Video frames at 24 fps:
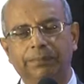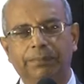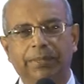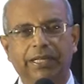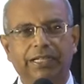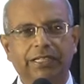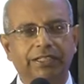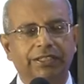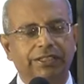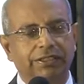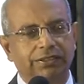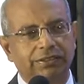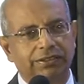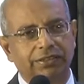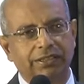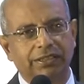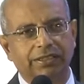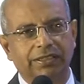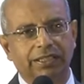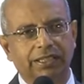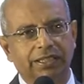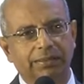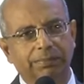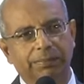many
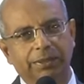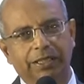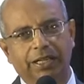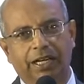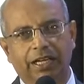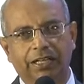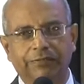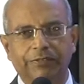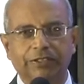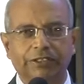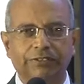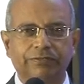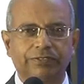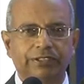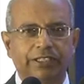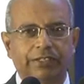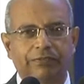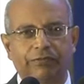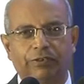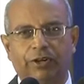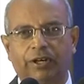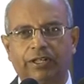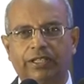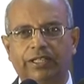districts in Bihar which we
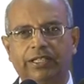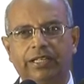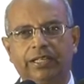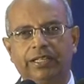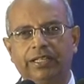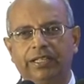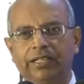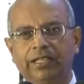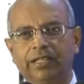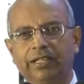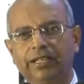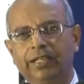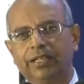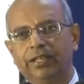have not taken,